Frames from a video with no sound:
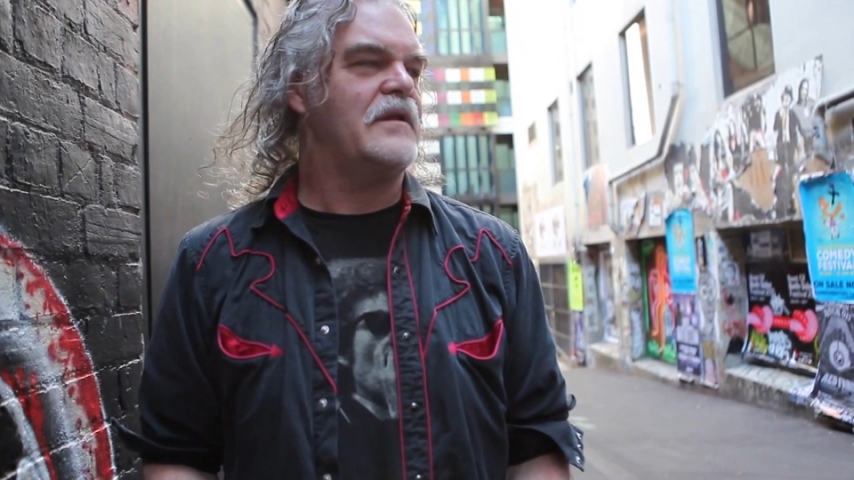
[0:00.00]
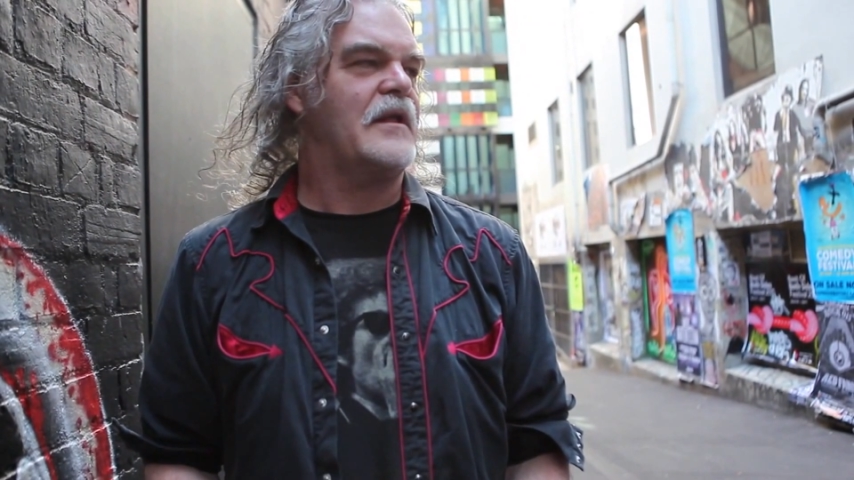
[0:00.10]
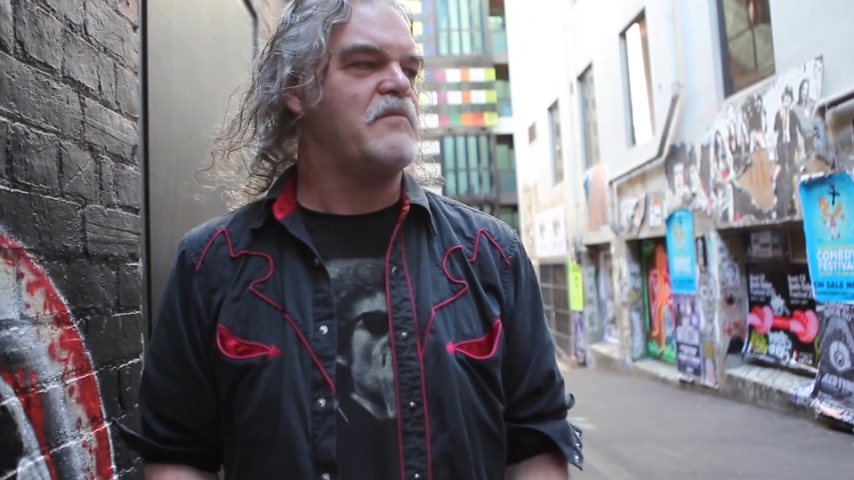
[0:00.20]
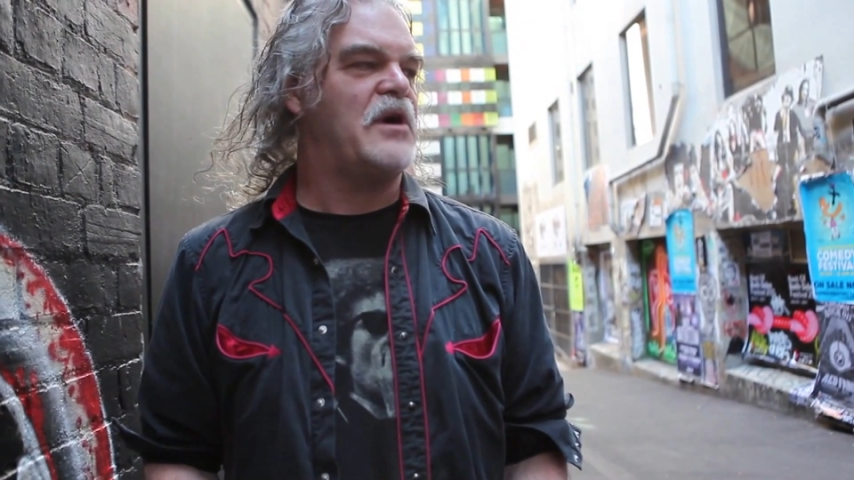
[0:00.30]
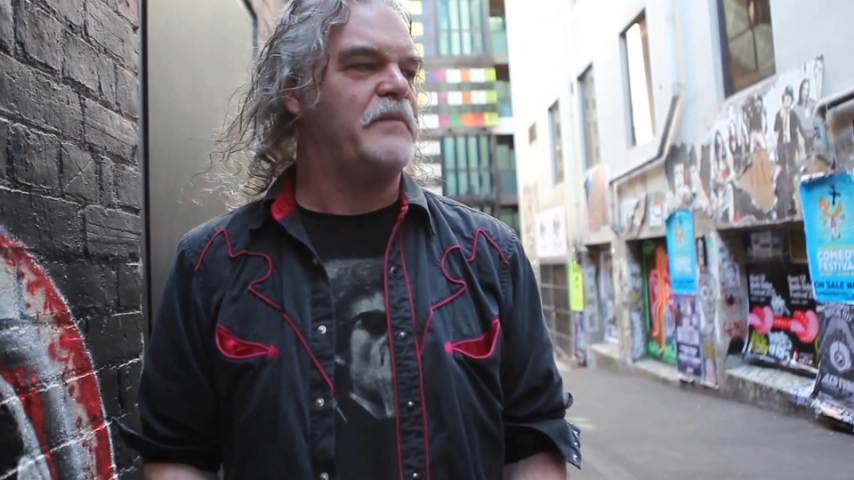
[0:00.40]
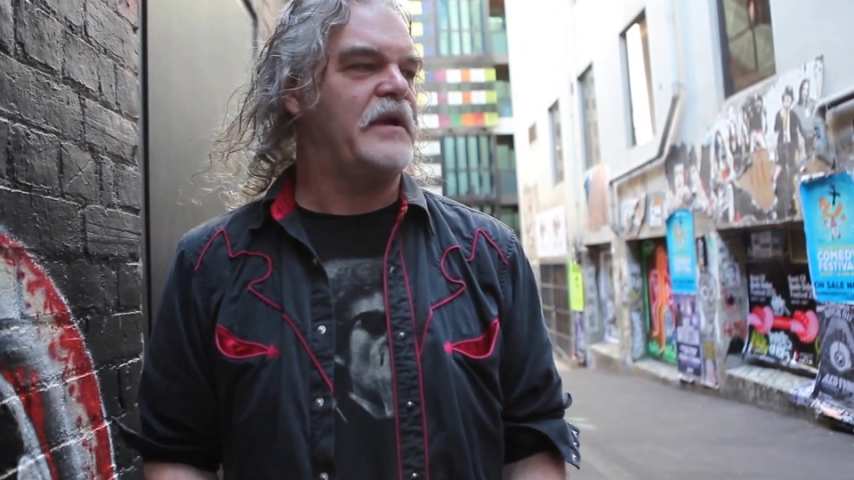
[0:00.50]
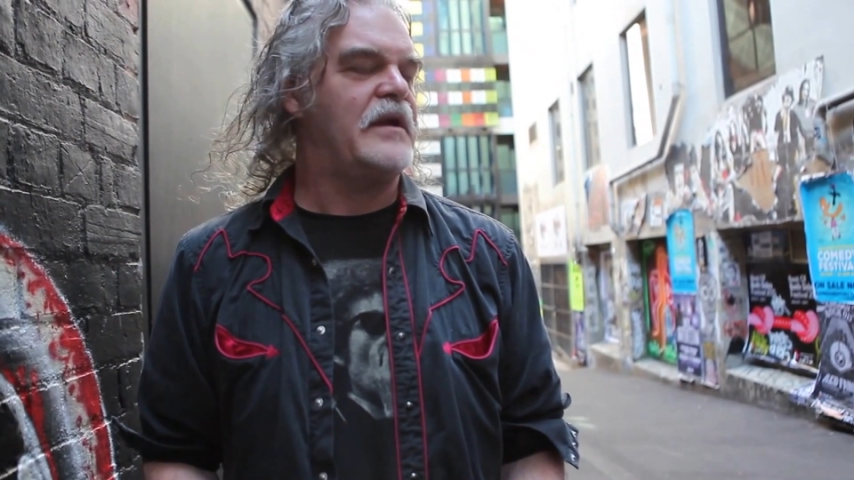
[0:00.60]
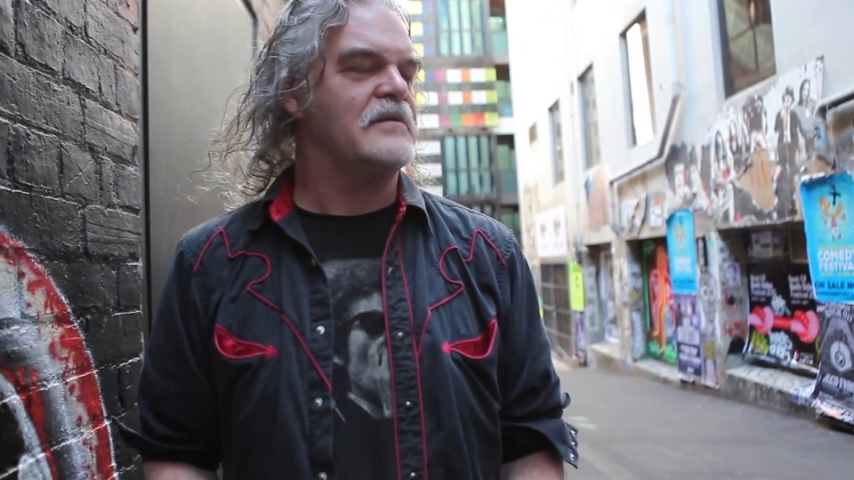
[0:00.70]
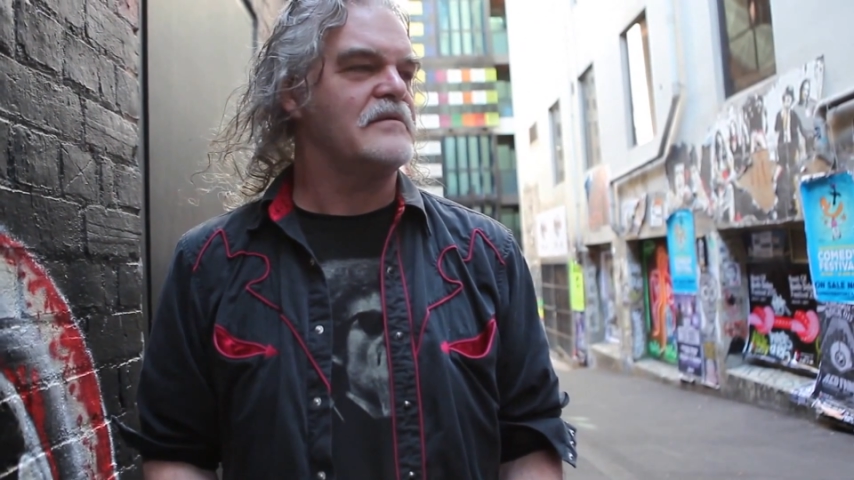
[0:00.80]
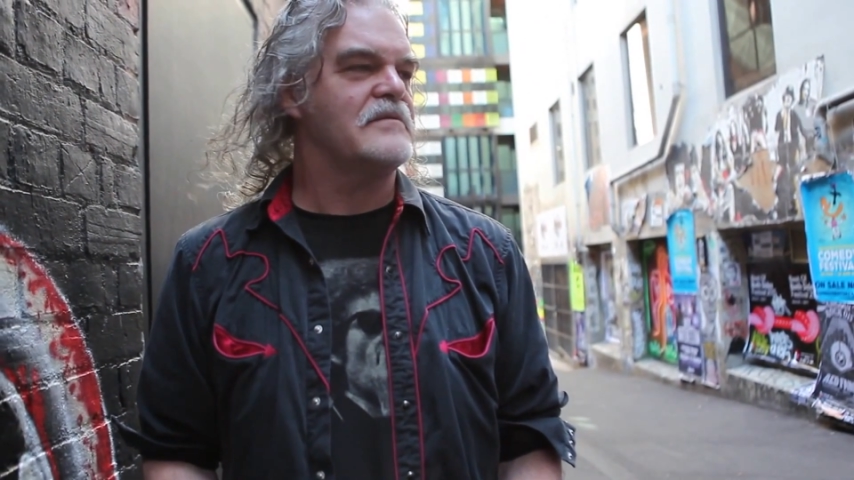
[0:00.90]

think that might be it.